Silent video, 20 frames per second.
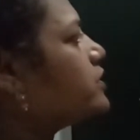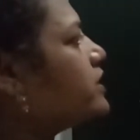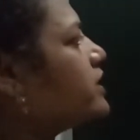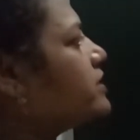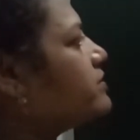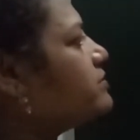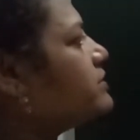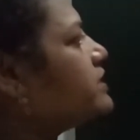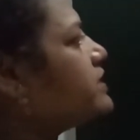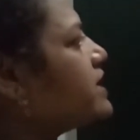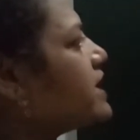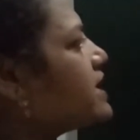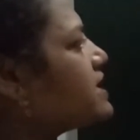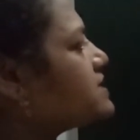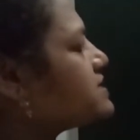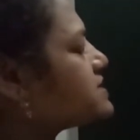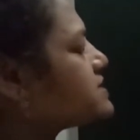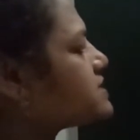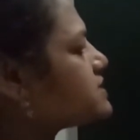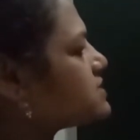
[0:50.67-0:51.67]
to name it
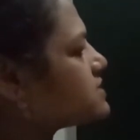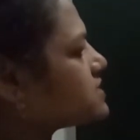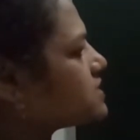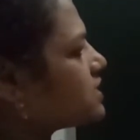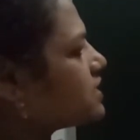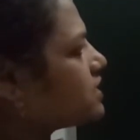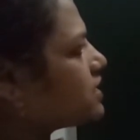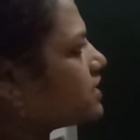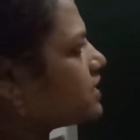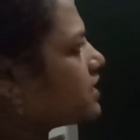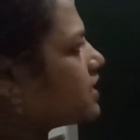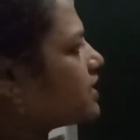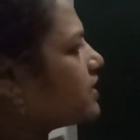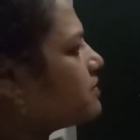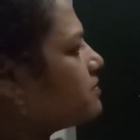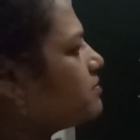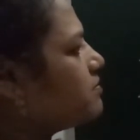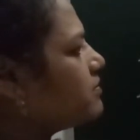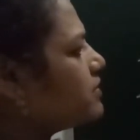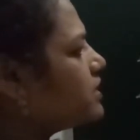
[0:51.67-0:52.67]
as say
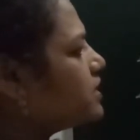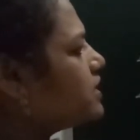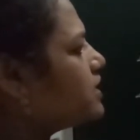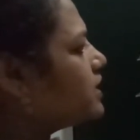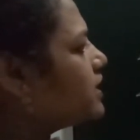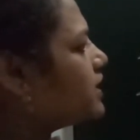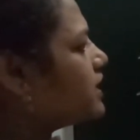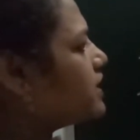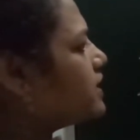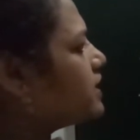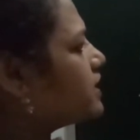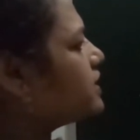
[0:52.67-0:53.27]
M and